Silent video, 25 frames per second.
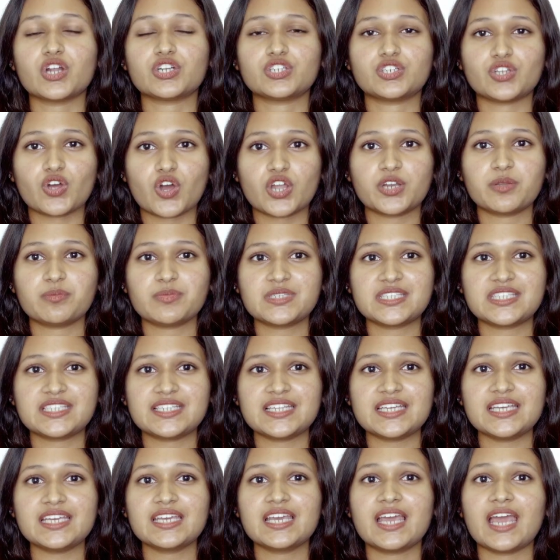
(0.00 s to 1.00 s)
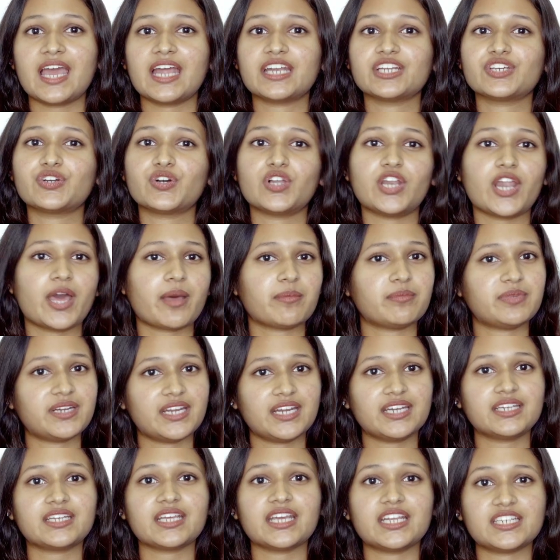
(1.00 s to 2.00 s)
autonomously and
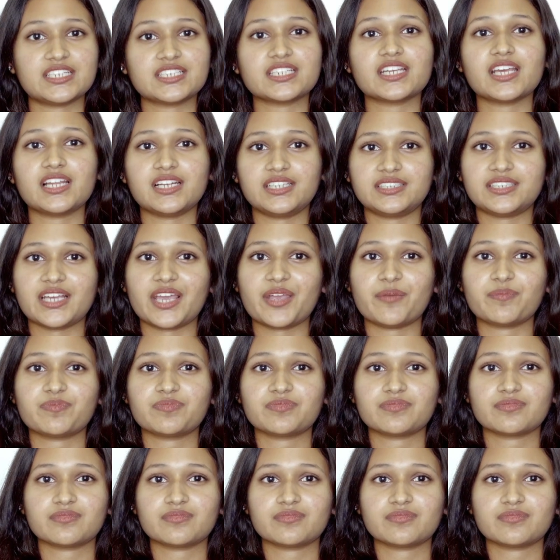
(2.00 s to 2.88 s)
collaborate in real time.